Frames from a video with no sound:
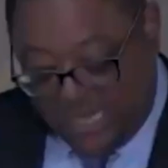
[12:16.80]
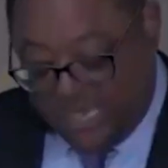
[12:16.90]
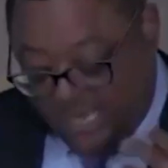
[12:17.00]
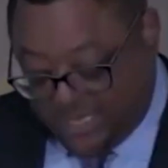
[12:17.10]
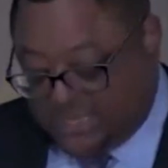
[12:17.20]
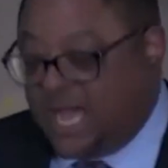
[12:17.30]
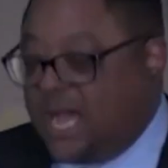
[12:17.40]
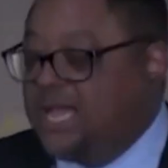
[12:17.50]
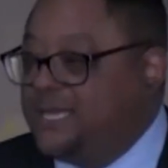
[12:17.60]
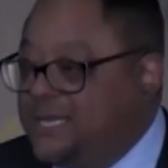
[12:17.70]
His
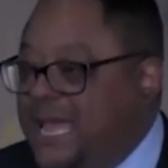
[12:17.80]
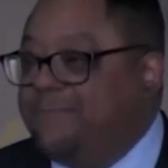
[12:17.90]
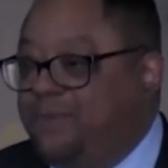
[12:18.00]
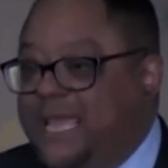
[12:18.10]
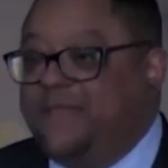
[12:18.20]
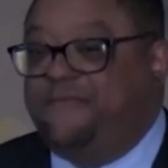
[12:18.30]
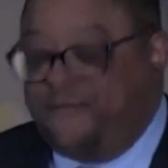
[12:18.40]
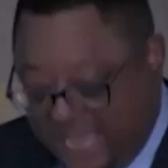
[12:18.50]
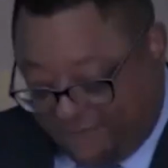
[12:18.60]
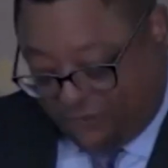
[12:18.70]
God did not play
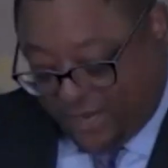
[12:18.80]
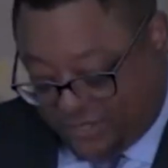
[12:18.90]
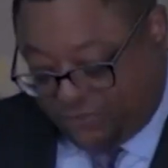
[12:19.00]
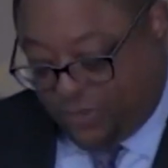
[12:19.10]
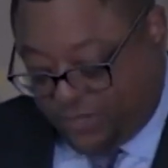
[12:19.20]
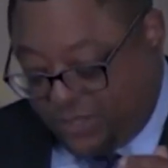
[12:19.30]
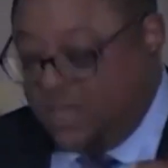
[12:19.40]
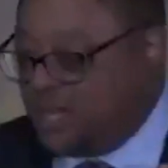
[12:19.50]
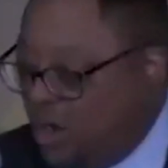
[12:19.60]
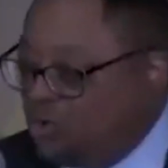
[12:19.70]
favorites with
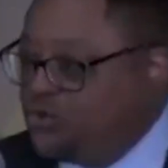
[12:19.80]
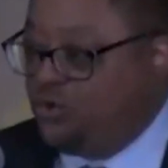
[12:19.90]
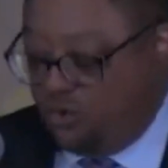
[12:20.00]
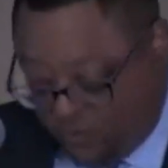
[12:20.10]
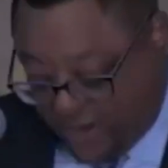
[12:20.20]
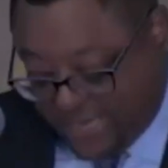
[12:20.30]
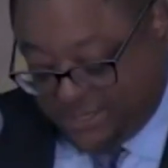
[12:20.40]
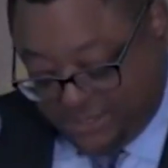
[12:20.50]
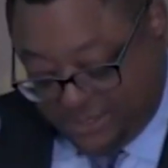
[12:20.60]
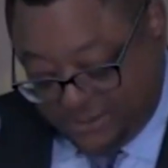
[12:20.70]
culture or
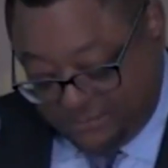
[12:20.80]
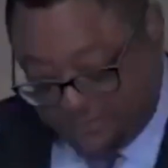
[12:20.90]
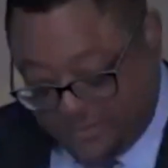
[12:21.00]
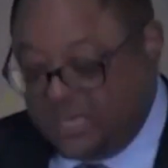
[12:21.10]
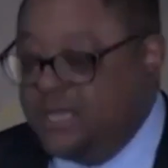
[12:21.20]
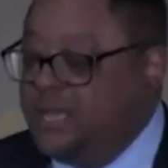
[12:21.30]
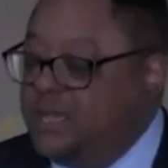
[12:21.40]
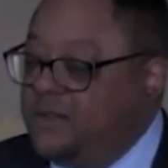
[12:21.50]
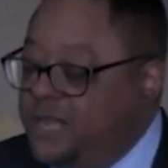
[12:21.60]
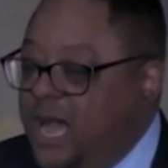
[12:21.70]
race.
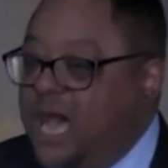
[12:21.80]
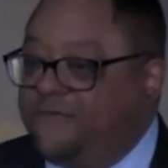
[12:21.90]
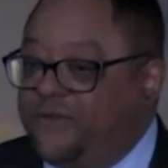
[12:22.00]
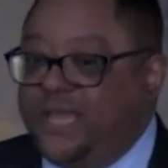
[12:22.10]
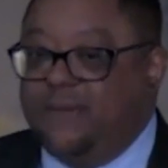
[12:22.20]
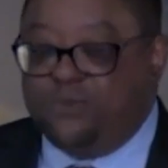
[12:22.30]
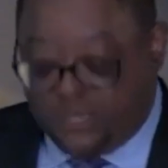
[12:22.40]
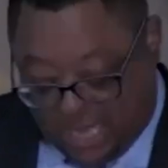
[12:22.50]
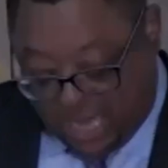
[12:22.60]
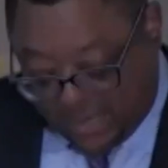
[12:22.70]
God for him was
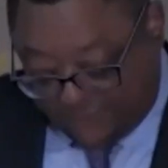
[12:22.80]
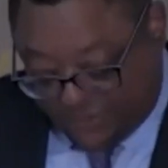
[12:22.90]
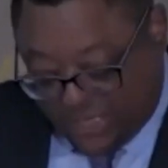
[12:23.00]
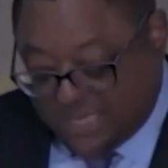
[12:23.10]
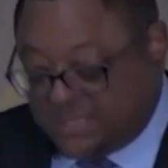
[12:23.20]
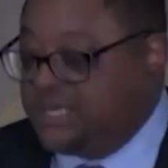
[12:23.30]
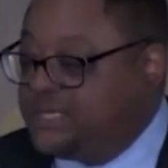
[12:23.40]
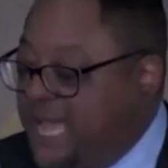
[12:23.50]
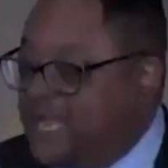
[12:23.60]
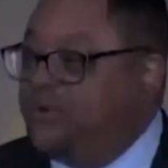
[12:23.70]
a God of
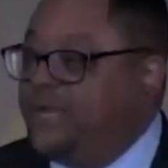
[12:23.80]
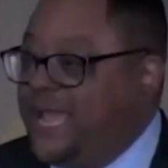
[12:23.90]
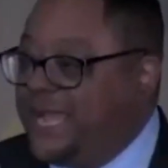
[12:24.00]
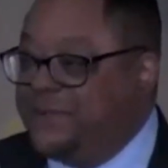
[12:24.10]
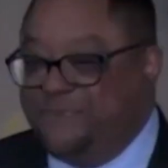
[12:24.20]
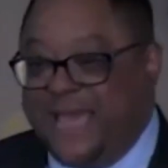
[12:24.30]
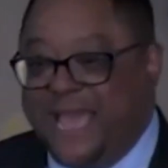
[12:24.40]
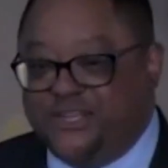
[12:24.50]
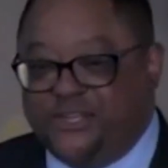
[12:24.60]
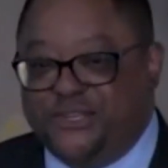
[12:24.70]
justice, equity, and
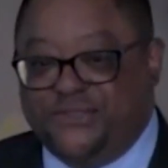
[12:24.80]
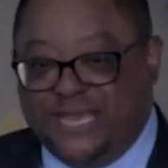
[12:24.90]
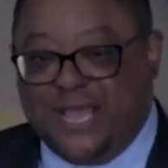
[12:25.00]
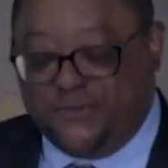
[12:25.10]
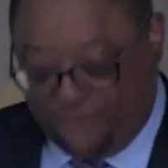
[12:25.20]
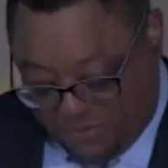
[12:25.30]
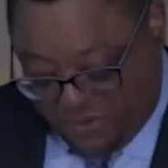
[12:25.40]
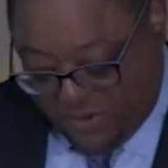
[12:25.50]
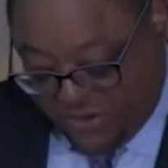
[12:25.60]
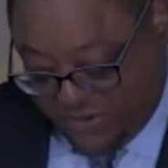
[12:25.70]
compassion. Sounds
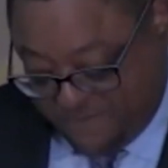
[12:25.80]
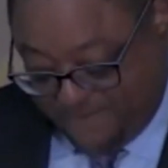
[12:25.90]
familiar.